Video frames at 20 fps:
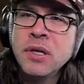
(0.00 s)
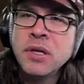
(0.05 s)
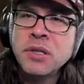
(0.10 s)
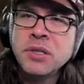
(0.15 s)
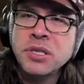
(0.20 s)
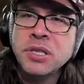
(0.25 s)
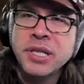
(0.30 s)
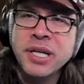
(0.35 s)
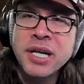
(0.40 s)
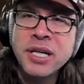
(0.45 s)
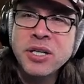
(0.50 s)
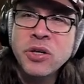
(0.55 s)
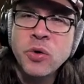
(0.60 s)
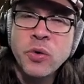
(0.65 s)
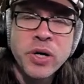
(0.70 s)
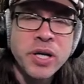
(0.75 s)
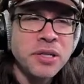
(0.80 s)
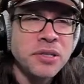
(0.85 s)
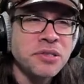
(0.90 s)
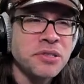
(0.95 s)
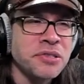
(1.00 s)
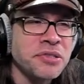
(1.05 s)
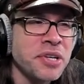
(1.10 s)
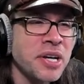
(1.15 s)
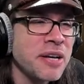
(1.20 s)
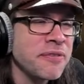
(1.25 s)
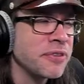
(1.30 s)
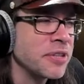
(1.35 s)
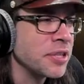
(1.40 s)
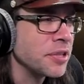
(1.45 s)
Chicago weather's
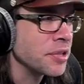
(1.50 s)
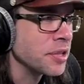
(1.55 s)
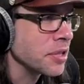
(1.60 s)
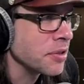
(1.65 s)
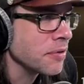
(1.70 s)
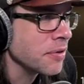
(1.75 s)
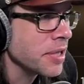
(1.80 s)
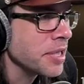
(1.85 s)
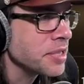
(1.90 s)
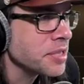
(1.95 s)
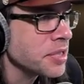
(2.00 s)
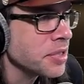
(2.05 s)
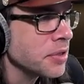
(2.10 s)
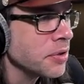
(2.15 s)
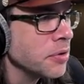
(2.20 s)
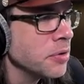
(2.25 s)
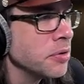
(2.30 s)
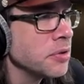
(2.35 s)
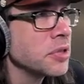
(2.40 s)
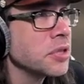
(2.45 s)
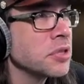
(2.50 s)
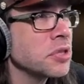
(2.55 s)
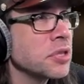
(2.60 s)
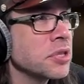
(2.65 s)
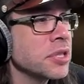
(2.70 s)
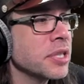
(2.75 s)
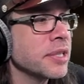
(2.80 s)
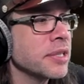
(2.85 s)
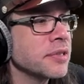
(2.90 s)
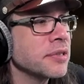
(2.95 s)
definitely crazy. Holy
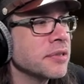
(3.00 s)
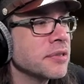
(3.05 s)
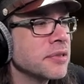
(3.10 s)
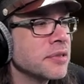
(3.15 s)
shit.